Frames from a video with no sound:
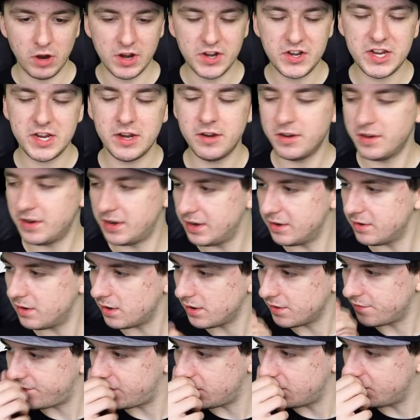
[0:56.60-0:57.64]
And right here, here
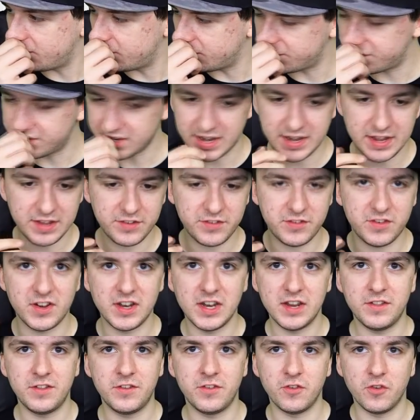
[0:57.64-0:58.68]
are a few settings you
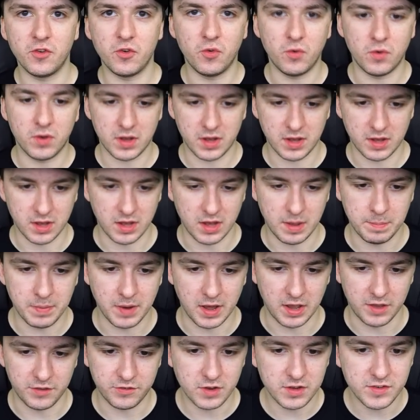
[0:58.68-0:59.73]
need to uh,
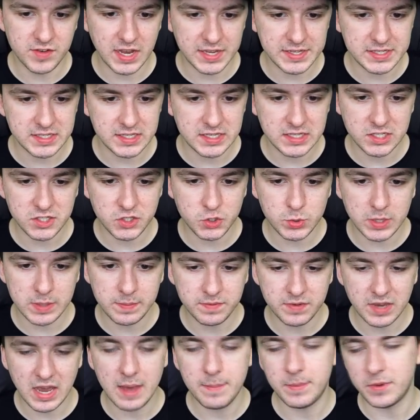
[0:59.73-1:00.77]
apply. So as you guys can see,
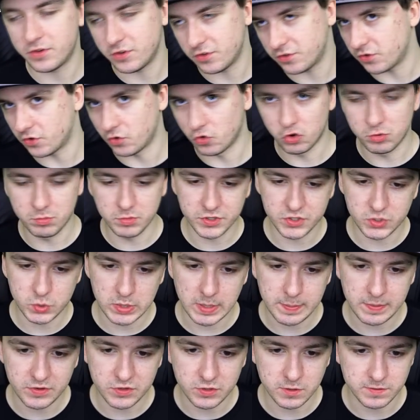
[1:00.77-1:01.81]
stream type is just a normal
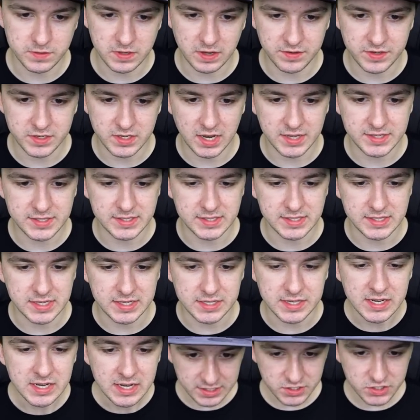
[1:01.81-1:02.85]
streaming service, as you guys can
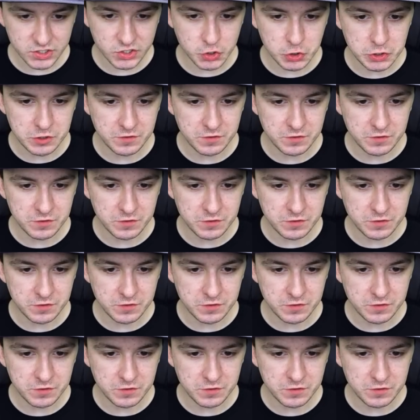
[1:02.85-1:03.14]
see. Then the